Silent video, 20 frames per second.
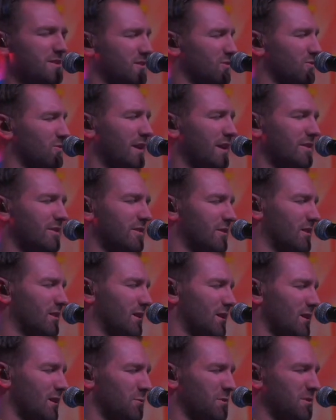we surrender.
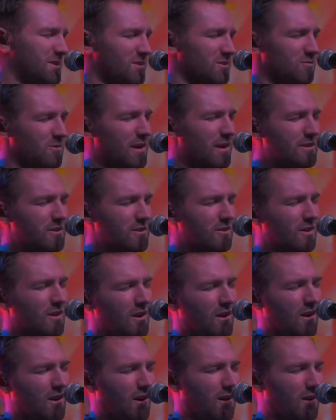We surrender
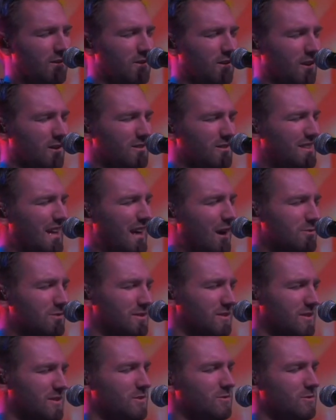our
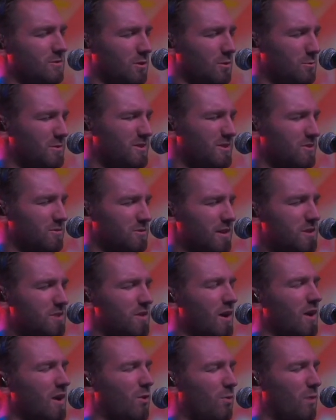doubts to you, Lord. We
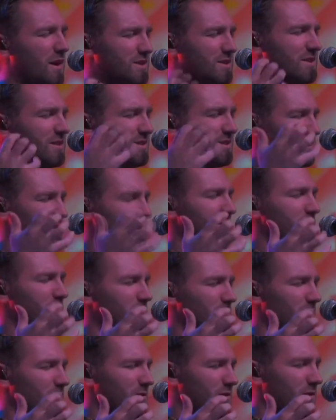surrender our questions to
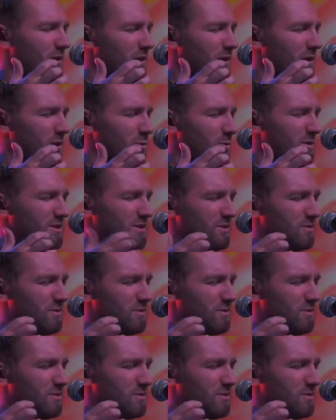you, Lord. We